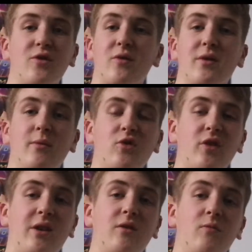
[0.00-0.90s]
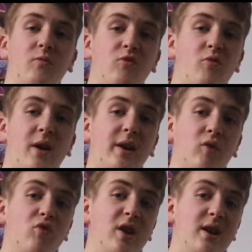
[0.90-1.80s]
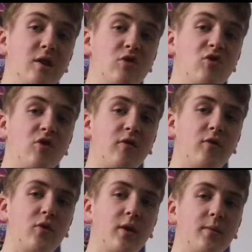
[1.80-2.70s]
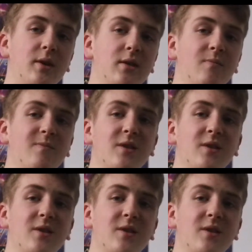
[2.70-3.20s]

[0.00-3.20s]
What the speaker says: There's not really much like dramatic range, if you know what I mean.